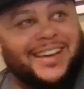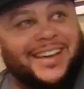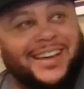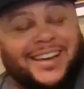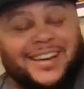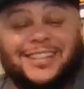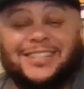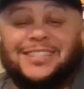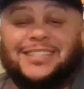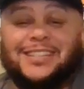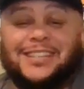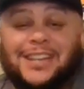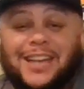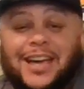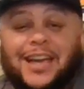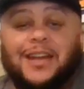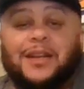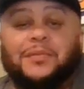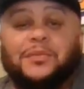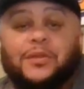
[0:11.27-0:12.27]
And
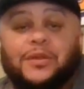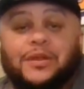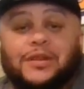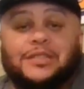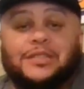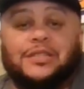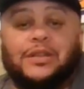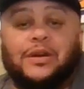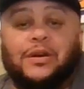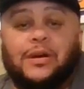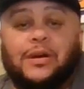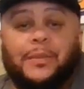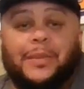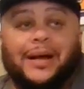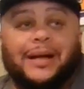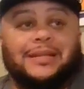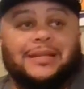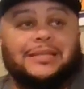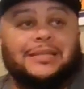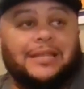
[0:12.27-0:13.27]
tonight, I'm going to talk
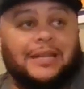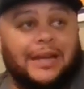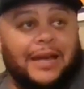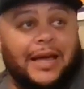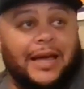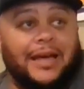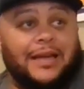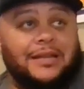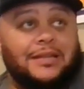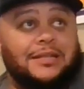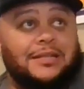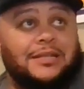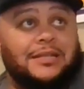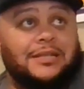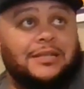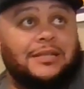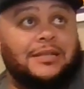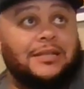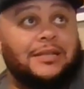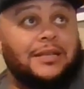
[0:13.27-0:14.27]
about
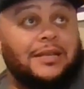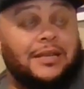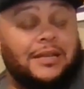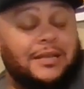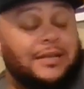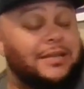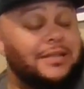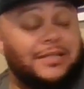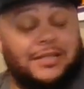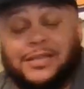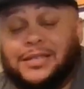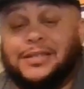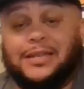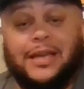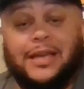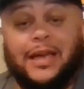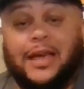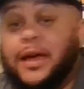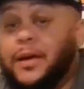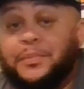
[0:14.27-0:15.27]
tonight's just
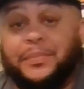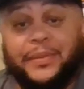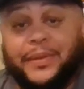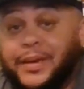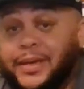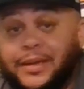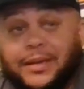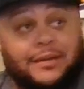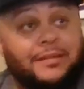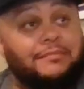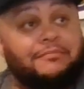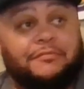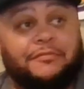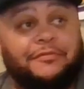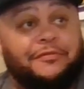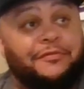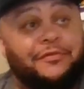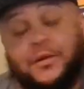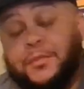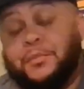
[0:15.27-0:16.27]
epic
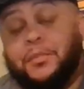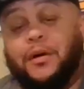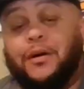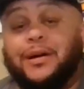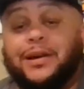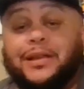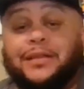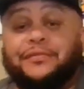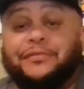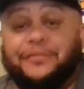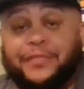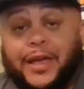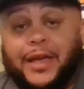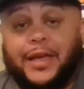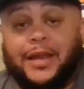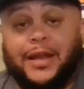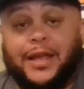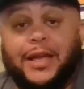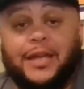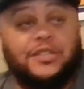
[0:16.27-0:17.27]
football
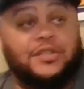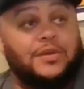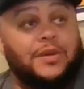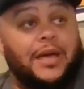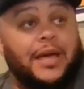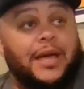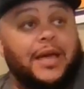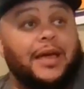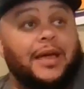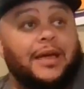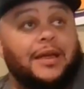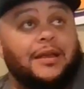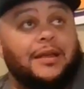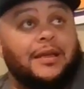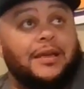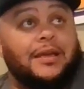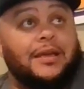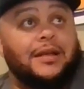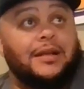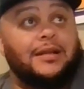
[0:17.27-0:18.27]
event as you had
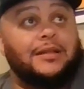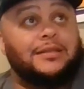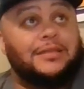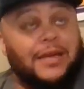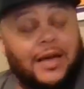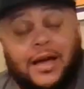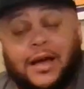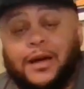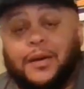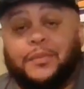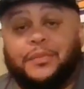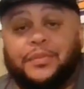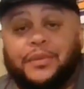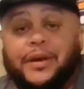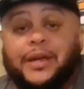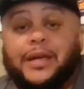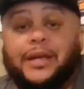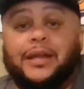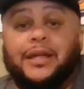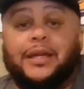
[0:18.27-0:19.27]
Tom
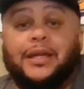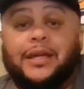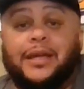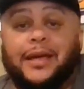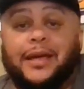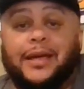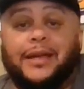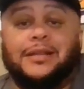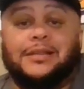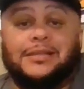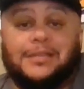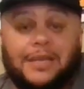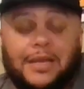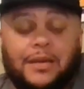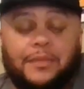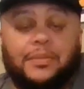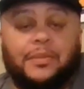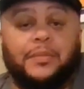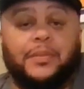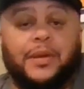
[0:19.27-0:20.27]
Brady and the
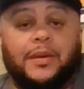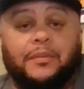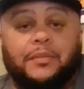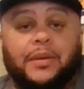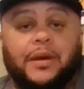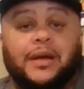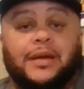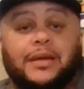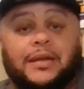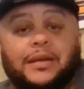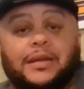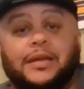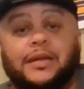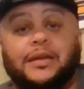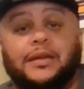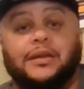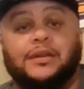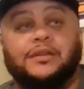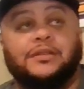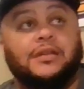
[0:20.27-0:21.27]
Tampa Bay
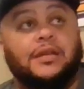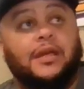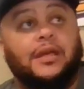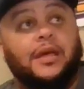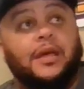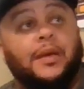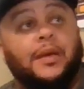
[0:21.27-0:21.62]
Buccaneers